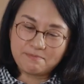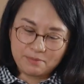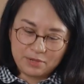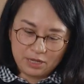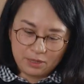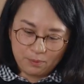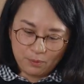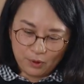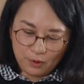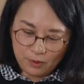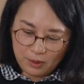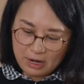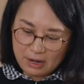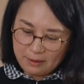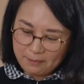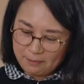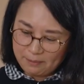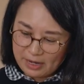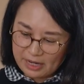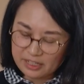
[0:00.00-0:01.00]
people
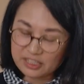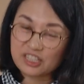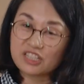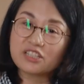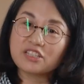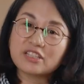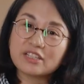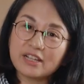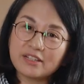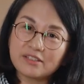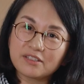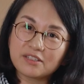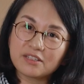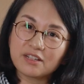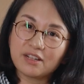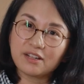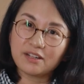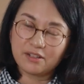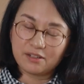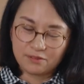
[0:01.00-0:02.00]
makes sense
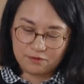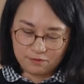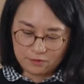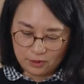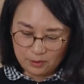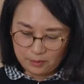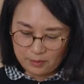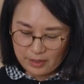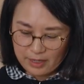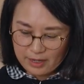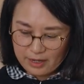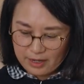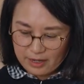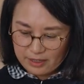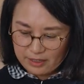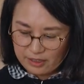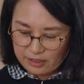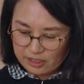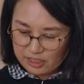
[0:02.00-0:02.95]
from the